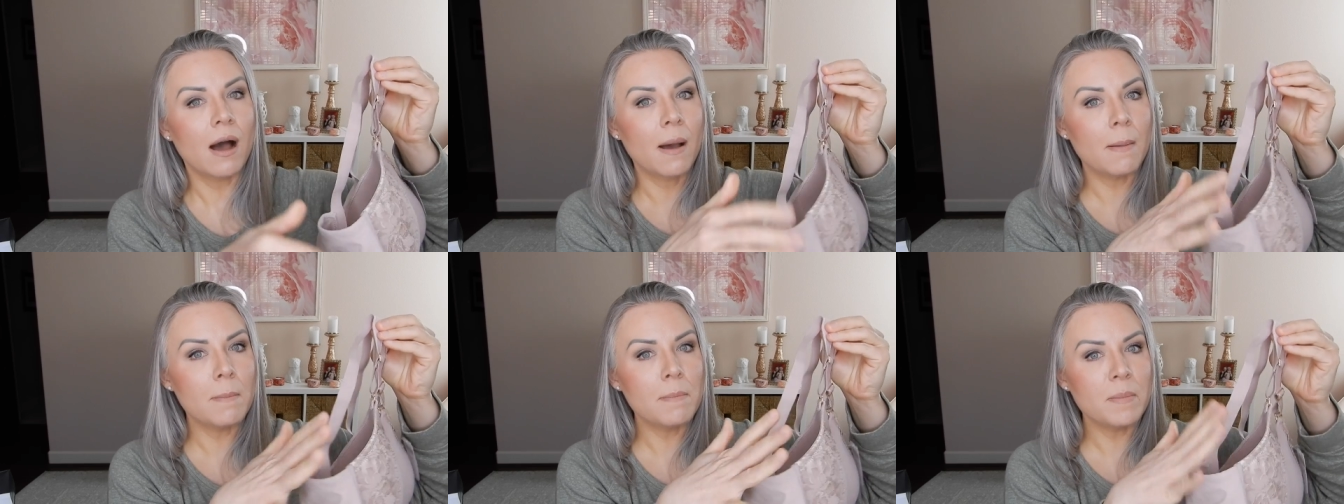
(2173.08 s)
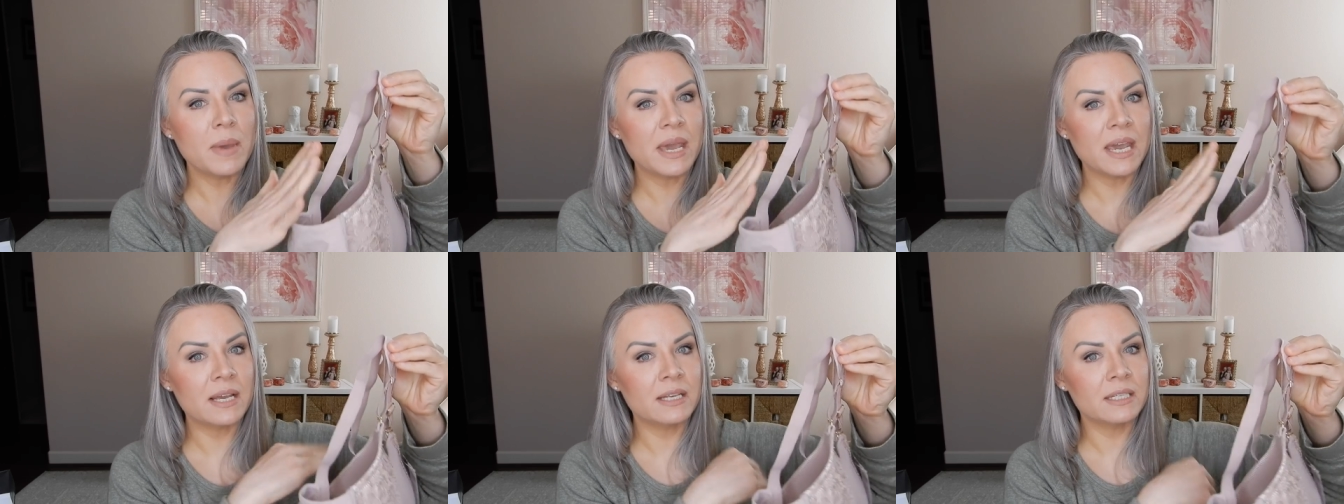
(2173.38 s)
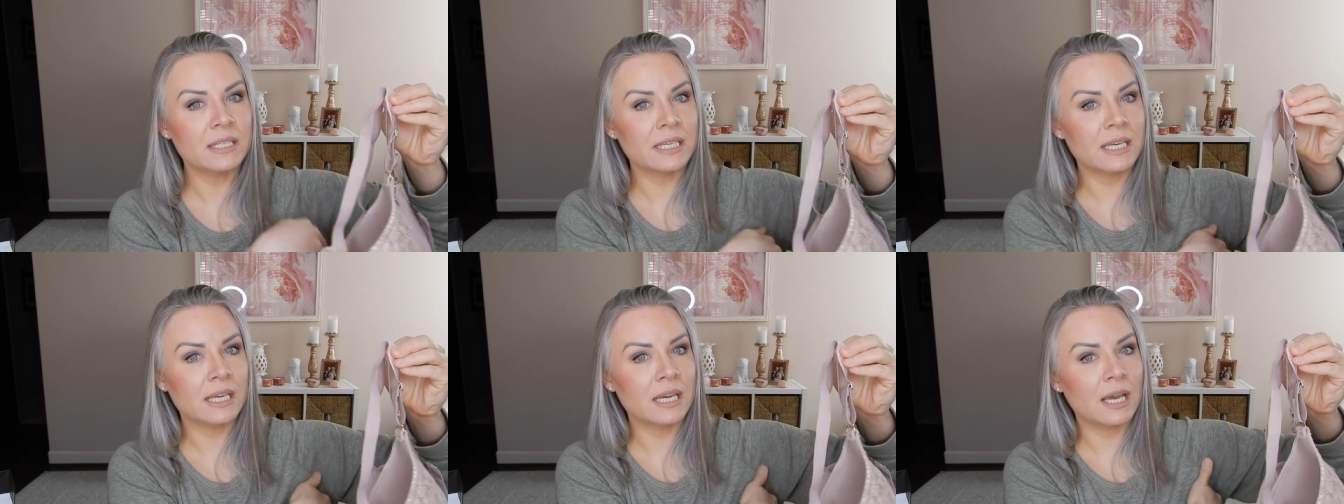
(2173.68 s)

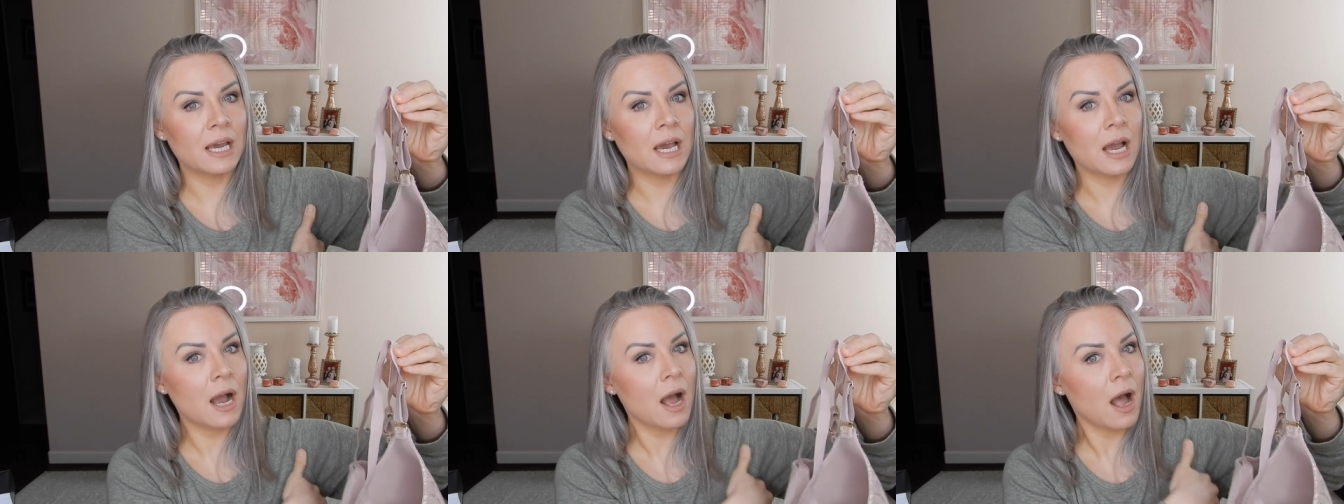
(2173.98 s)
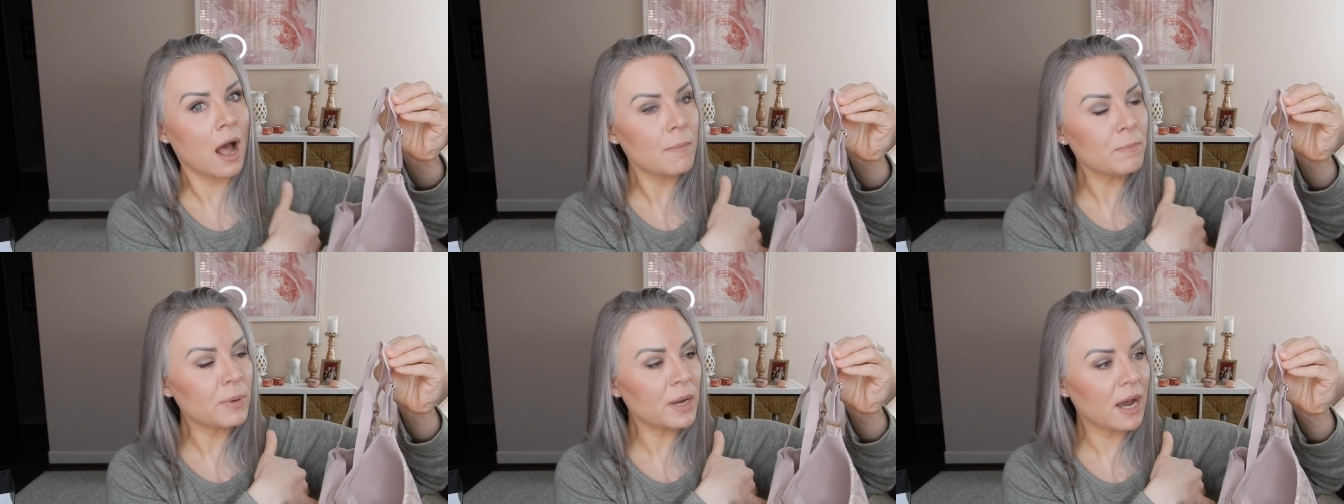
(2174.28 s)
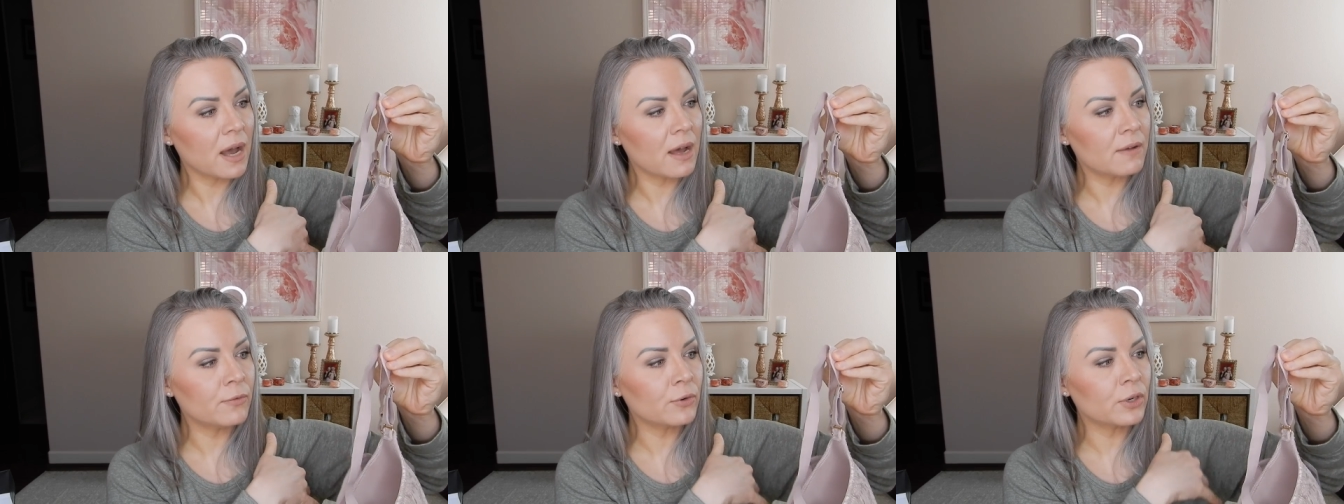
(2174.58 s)
Amazing cup
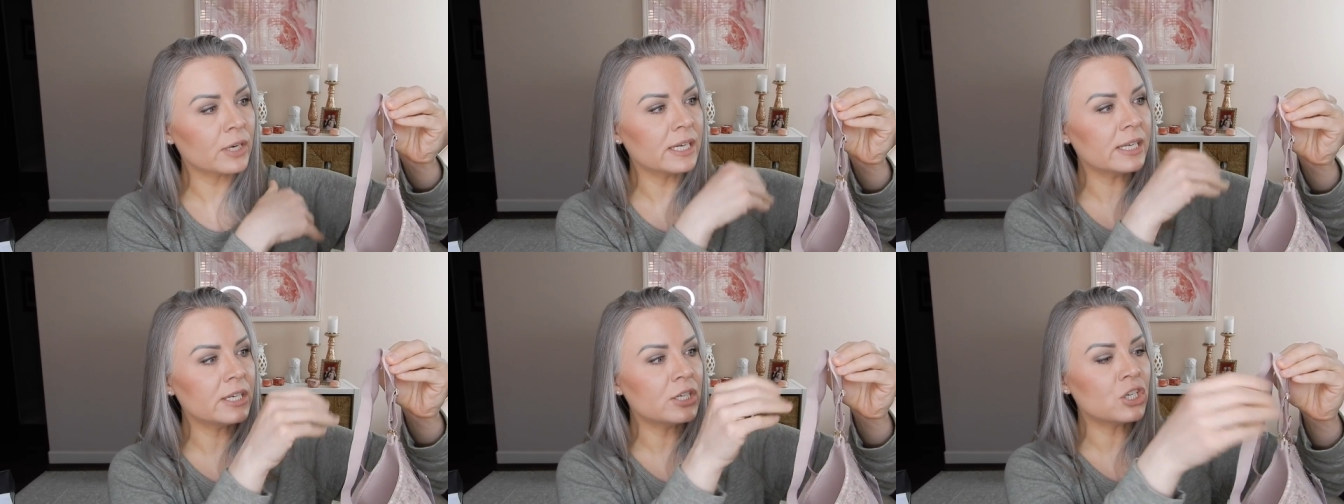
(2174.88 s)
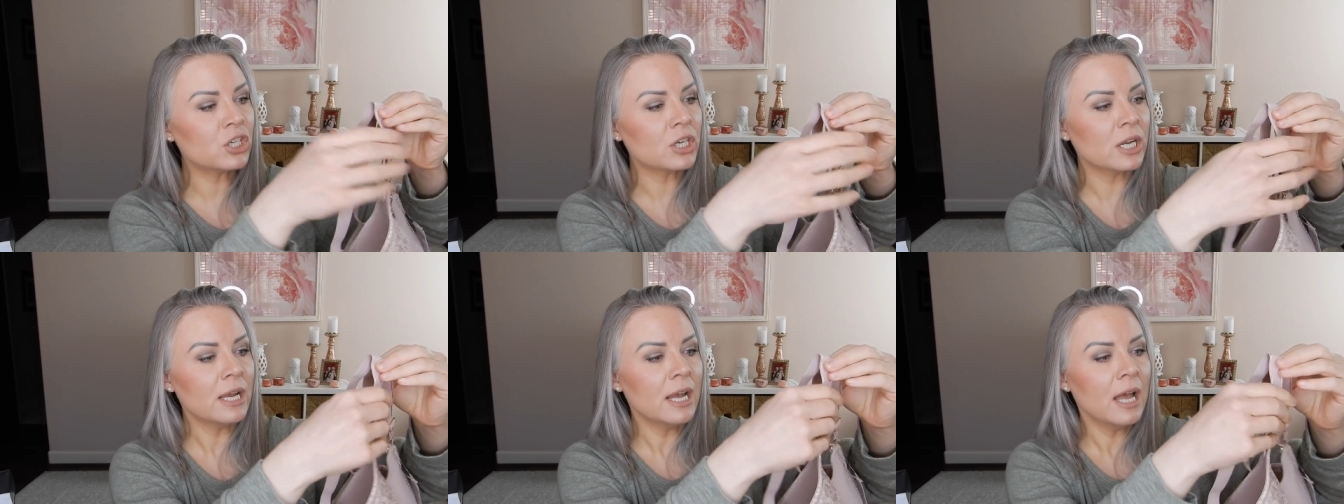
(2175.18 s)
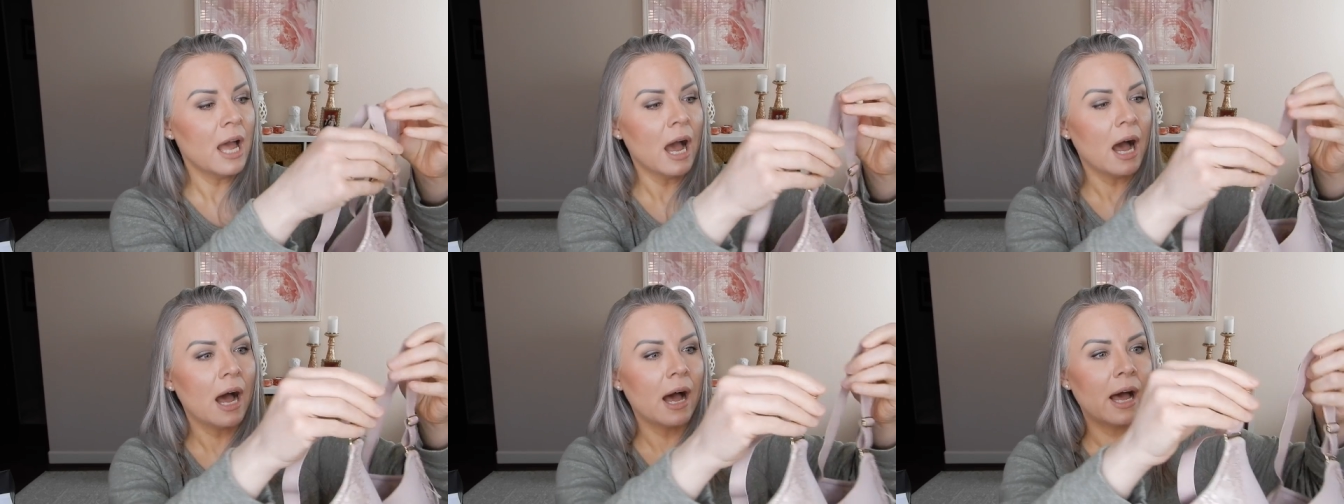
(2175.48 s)
coverage.